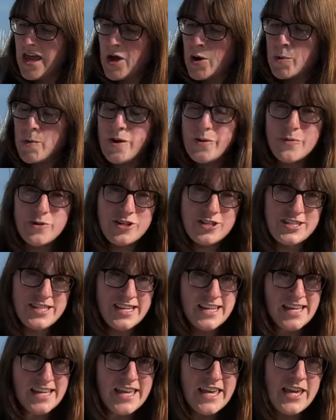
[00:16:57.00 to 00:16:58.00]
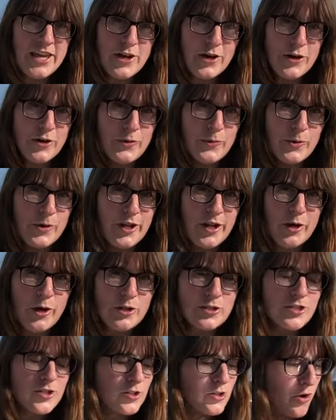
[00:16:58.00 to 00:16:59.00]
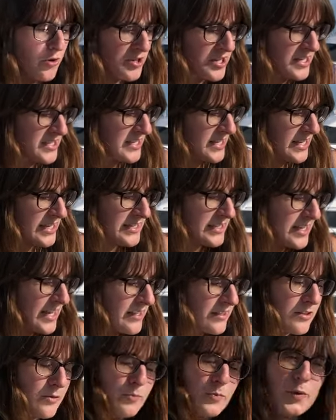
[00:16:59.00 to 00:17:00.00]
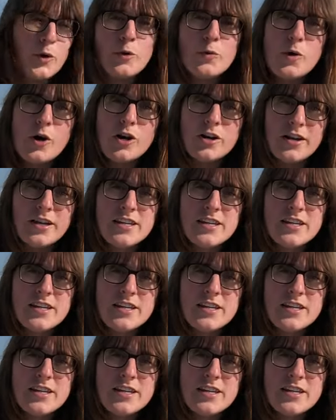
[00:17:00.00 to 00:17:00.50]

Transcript: When we're sitting here, what I also notice is that the bulwark